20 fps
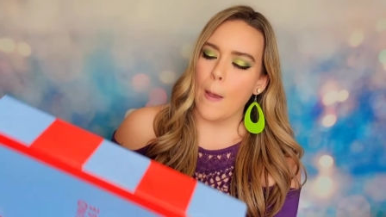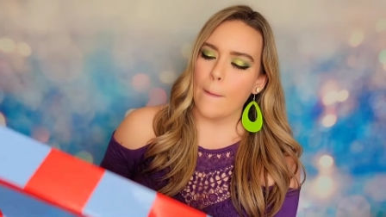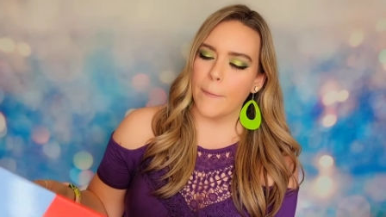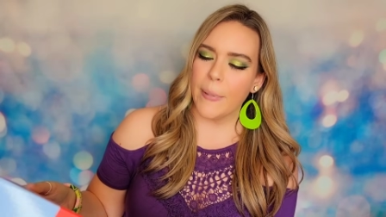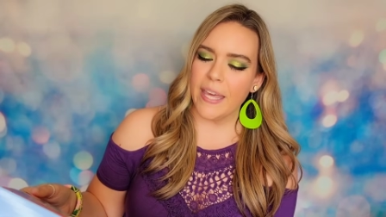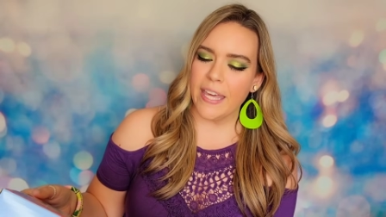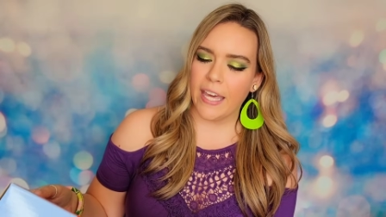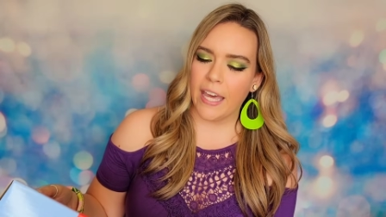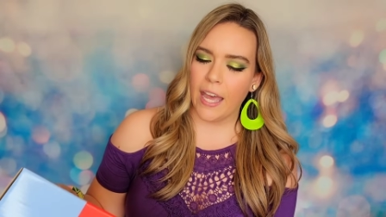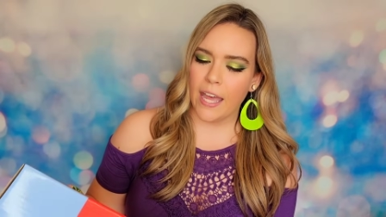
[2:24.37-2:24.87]

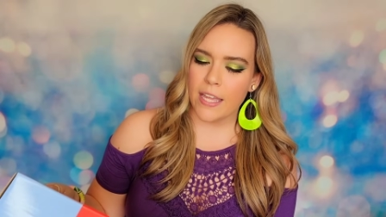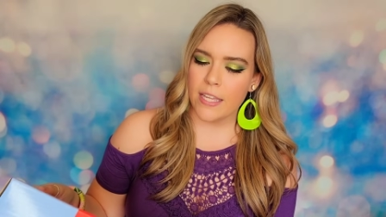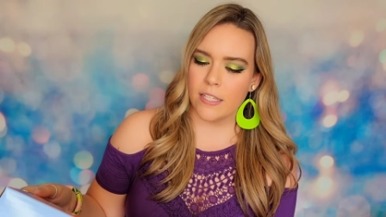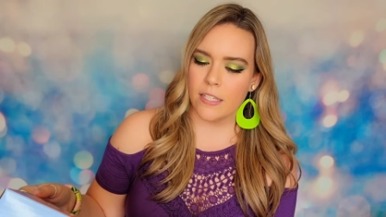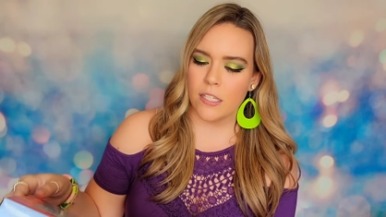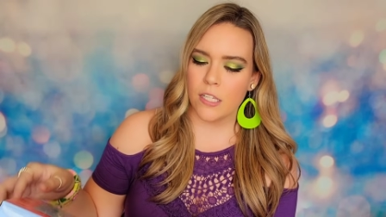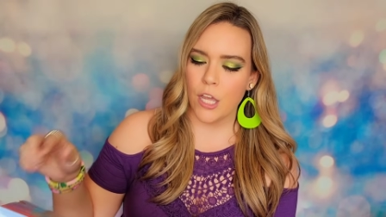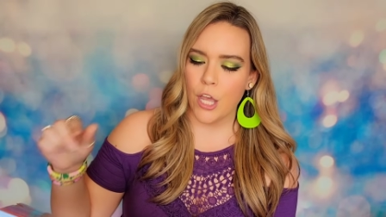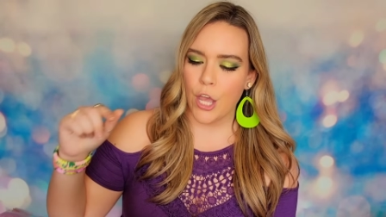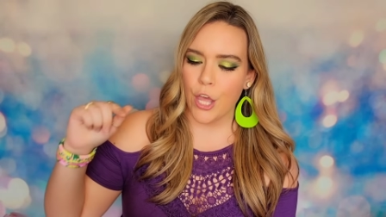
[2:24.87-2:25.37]

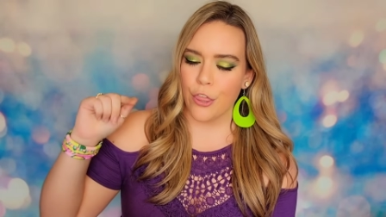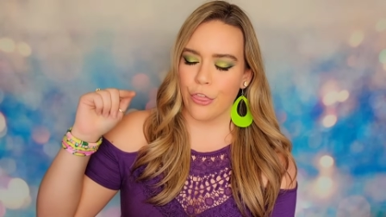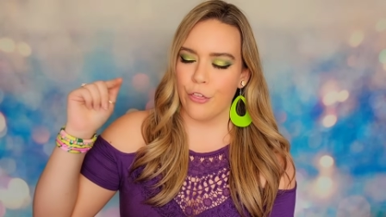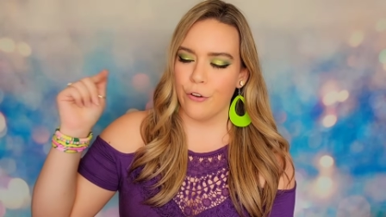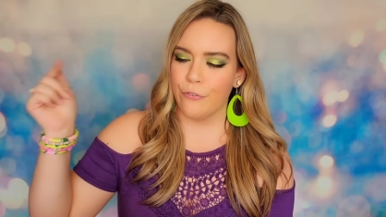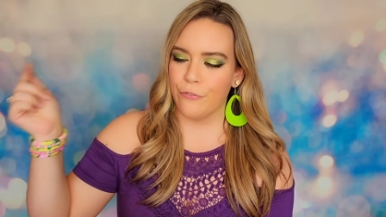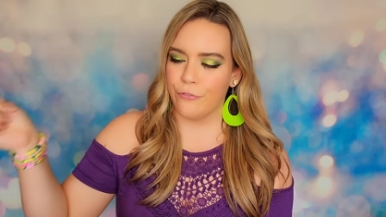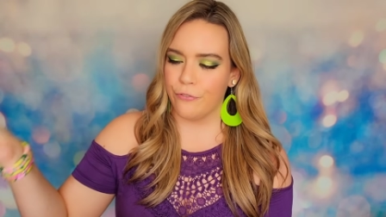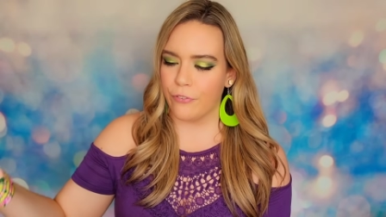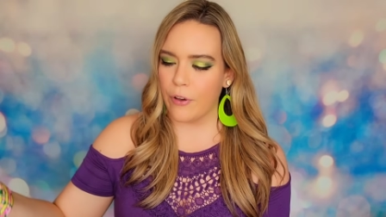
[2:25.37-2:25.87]
because the
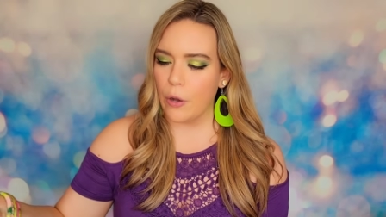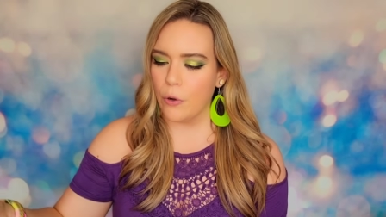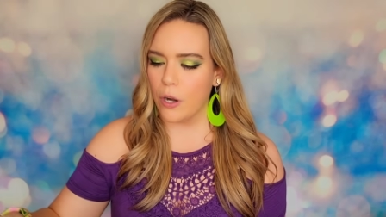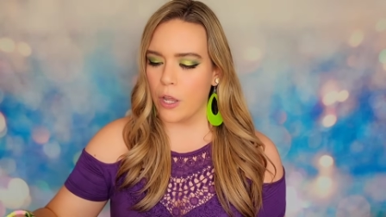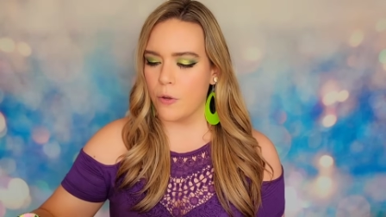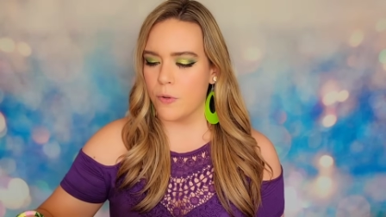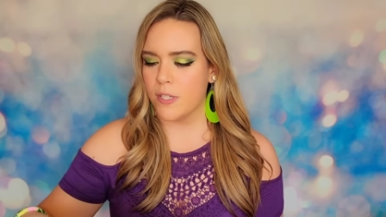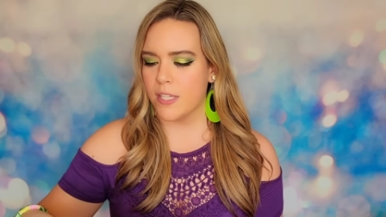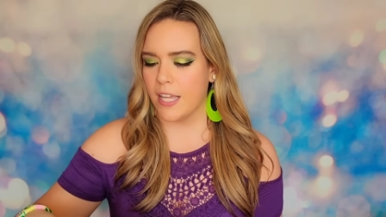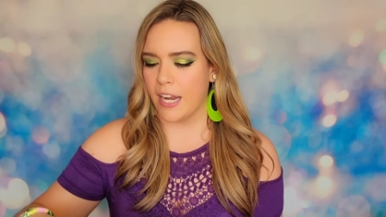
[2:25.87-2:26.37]

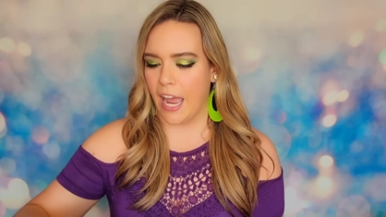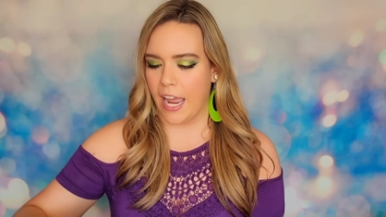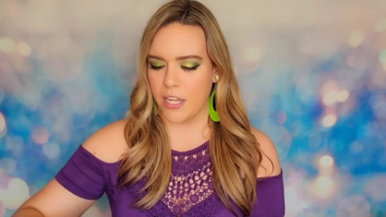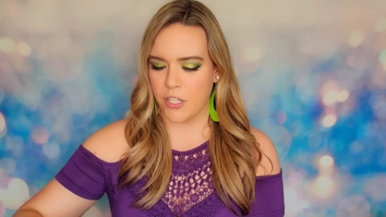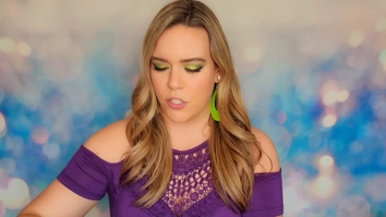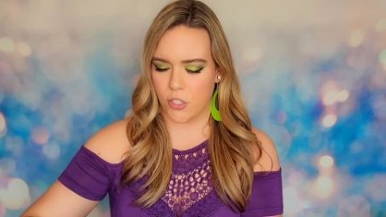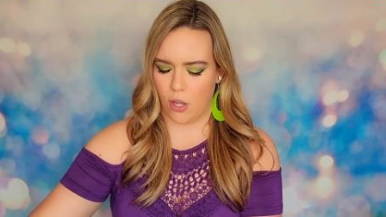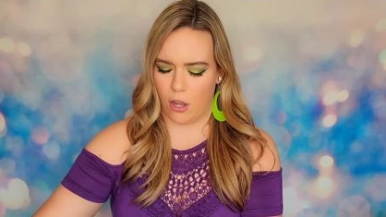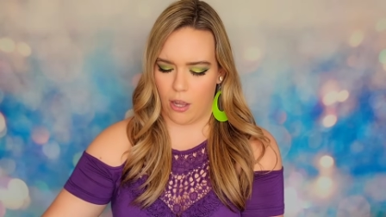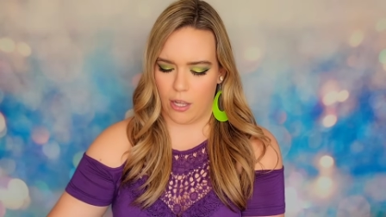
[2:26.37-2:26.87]
photos that I
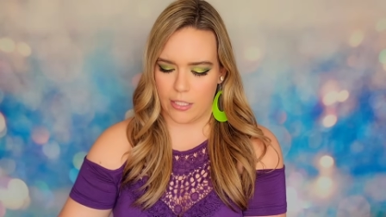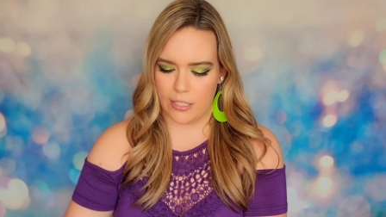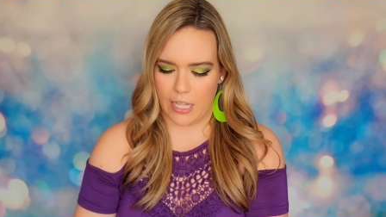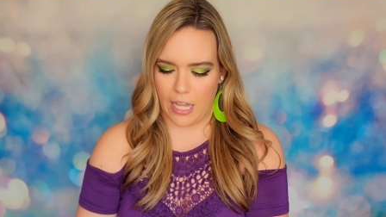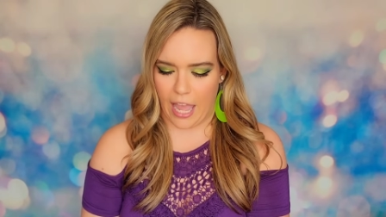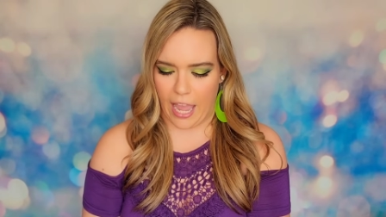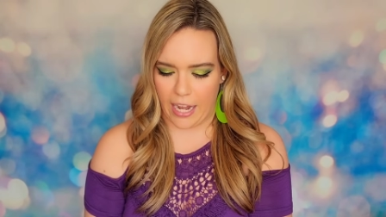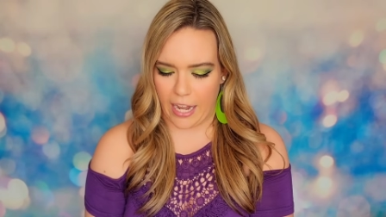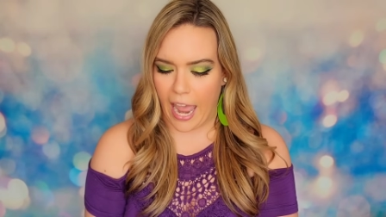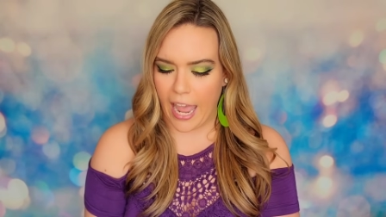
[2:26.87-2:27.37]
saw
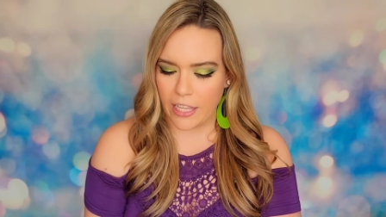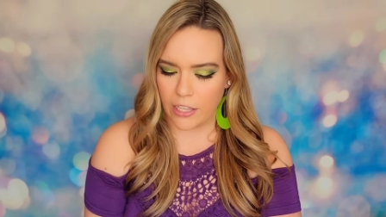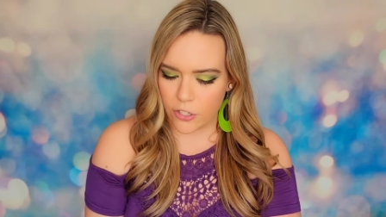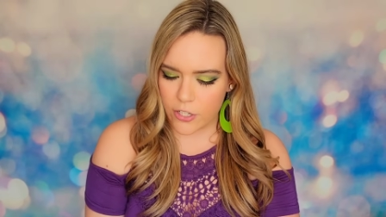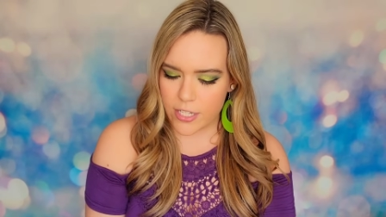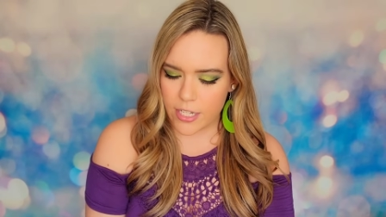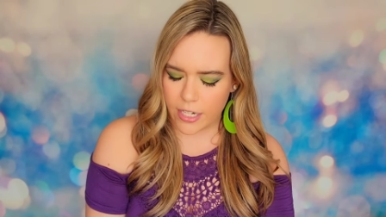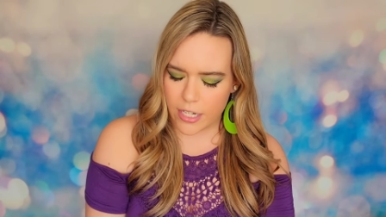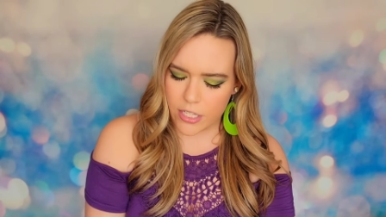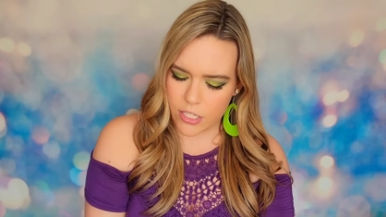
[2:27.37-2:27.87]
online, I
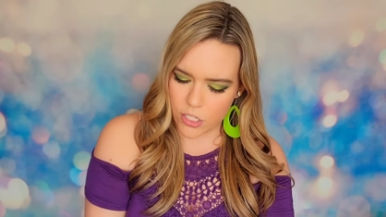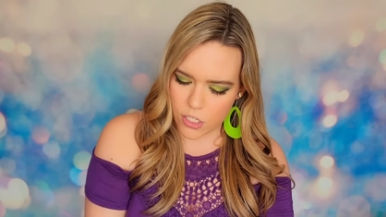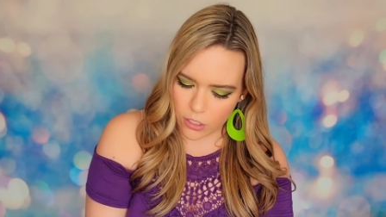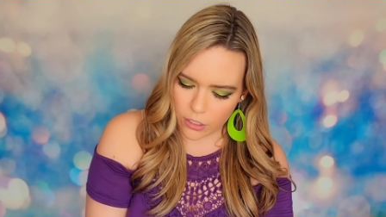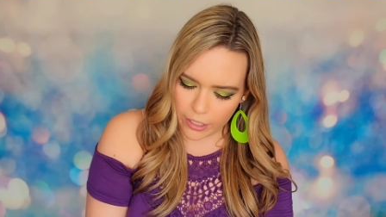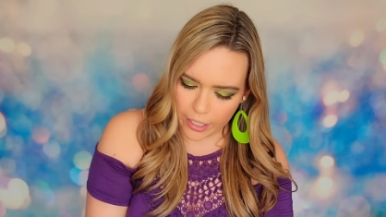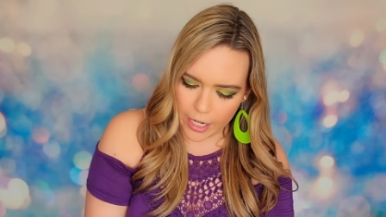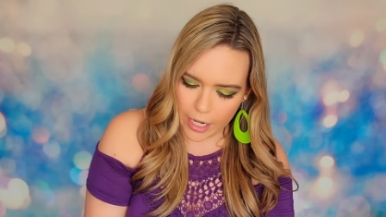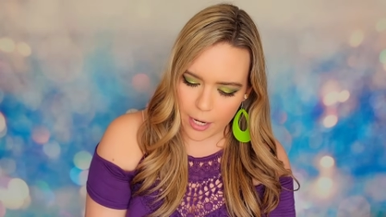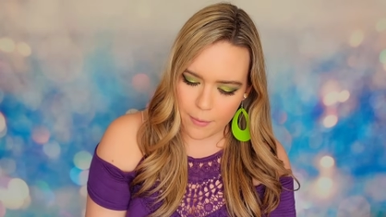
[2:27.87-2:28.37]
looked at
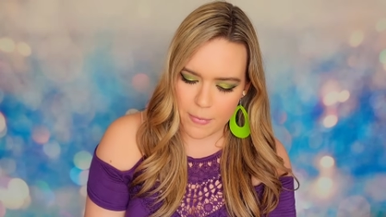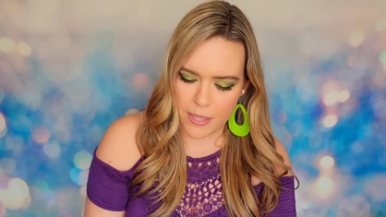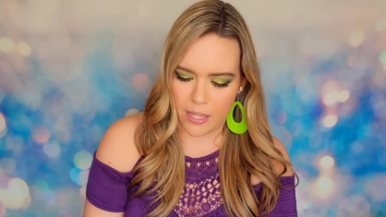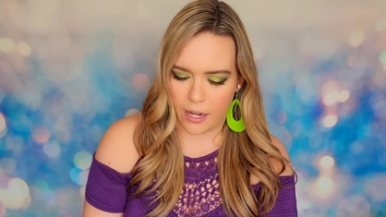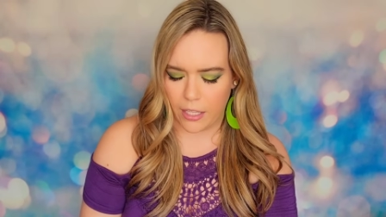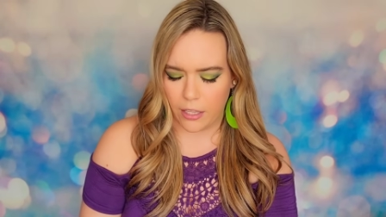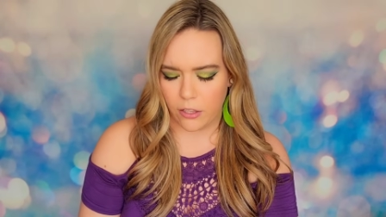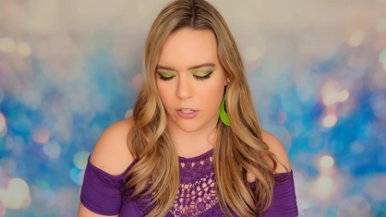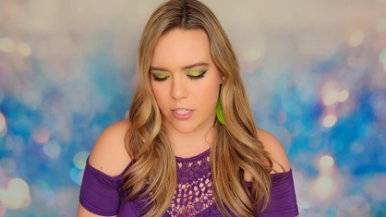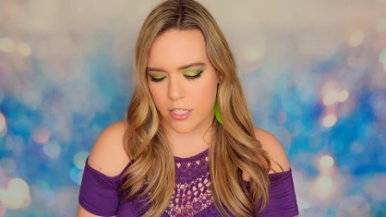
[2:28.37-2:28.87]
Instagram and then
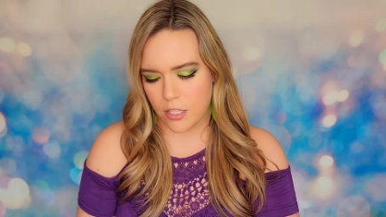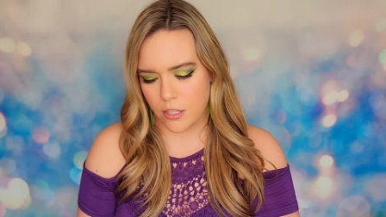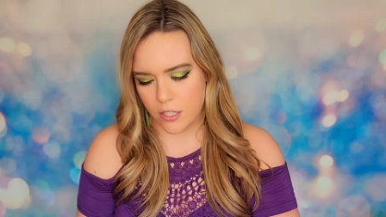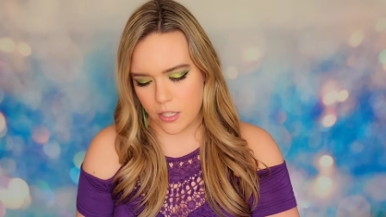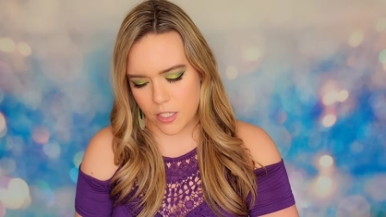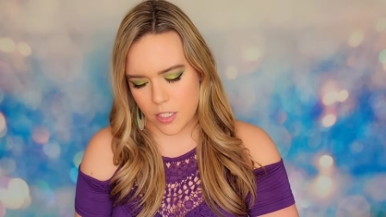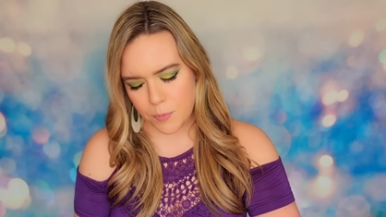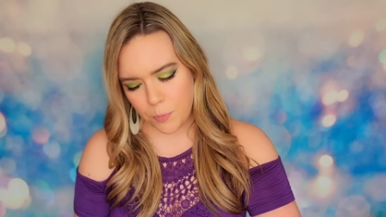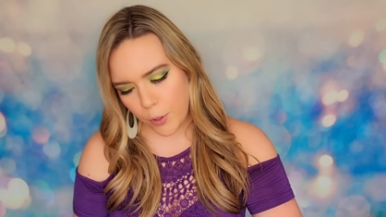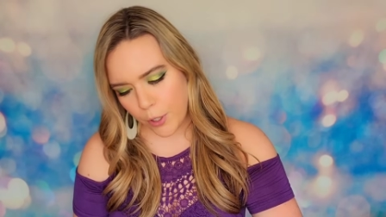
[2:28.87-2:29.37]
I looked at
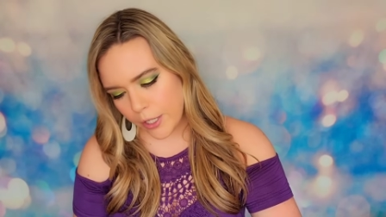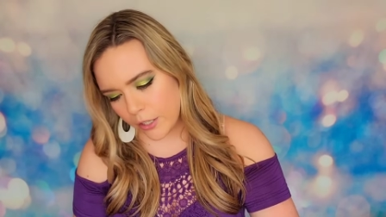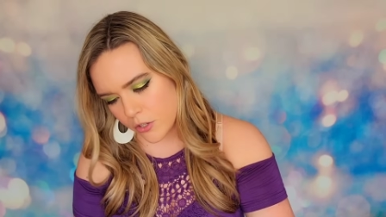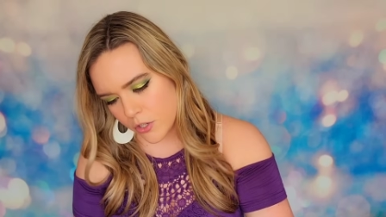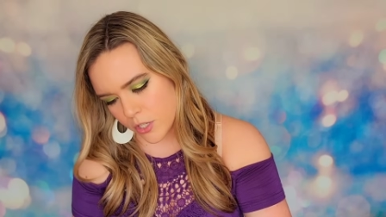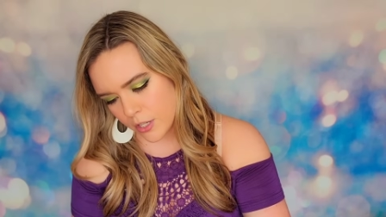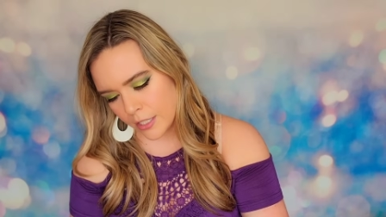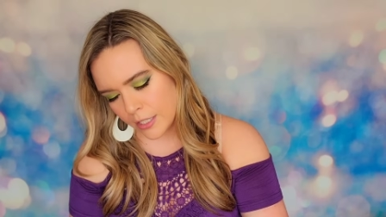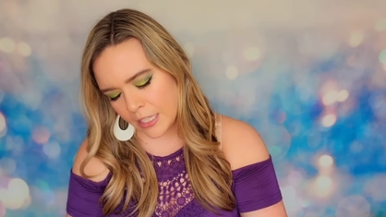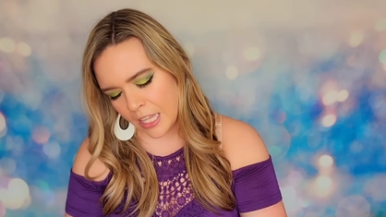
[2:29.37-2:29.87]
the
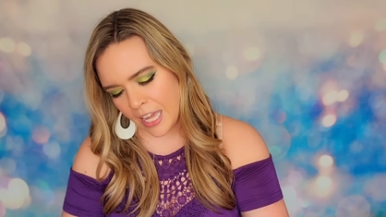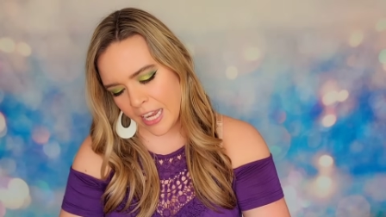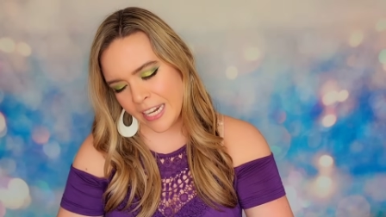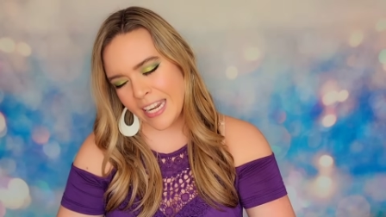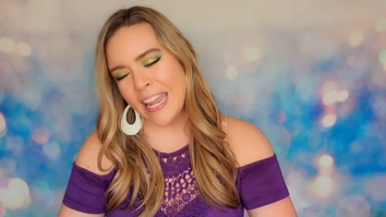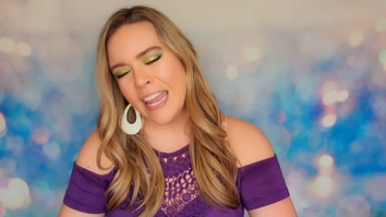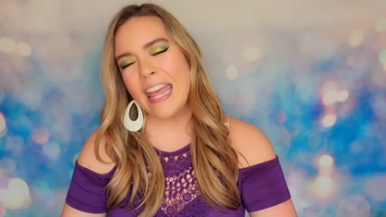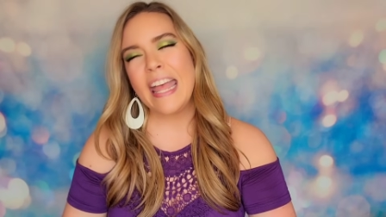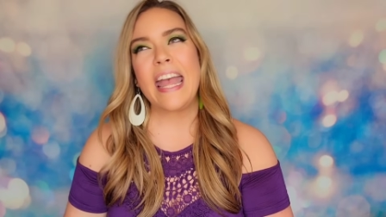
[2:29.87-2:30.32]
spoilers online.